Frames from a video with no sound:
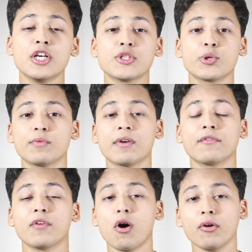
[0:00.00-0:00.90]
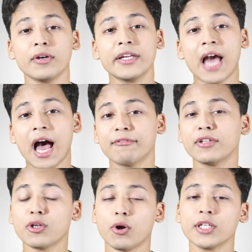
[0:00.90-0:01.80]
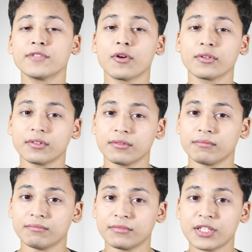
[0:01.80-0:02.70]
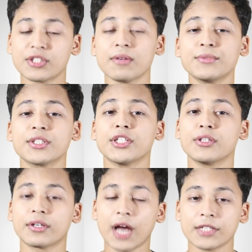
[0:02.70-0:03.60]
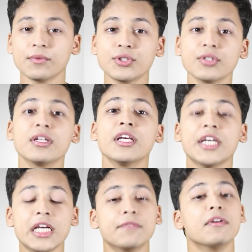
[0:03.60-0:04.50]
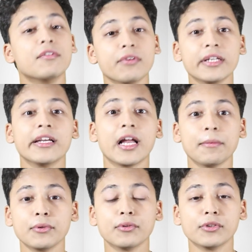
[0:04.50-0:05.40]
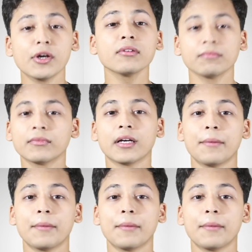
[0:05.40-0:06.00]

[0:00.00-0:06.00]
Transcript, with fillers: So if you already have the knowledge for this subject in your graduation, it will really help you in your,